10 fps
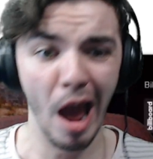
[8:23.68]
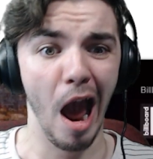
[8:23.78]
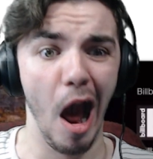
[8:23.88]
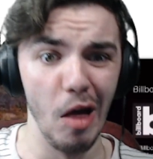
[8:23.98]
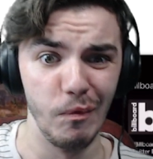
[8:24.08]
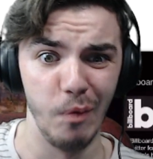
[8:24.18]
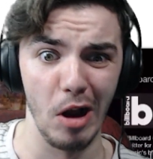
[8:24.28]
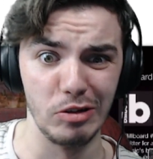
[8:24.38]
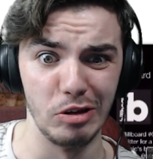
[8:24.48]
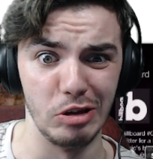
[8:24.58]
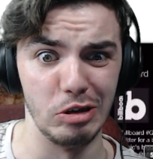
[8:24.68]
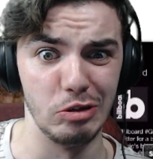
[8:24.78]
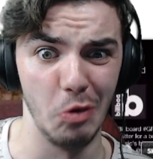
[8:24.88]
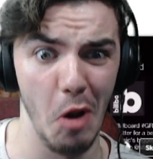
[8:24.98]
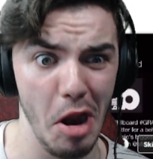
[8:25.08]
How the fuck does he
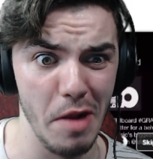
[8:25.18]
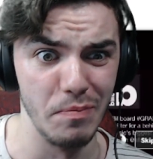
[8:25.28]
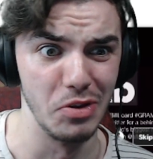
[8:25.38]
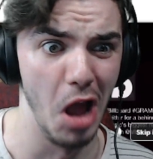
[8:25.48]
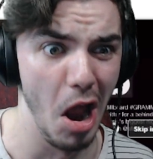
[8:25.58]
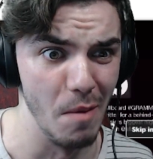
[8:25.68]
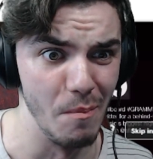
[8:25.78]
stream snipe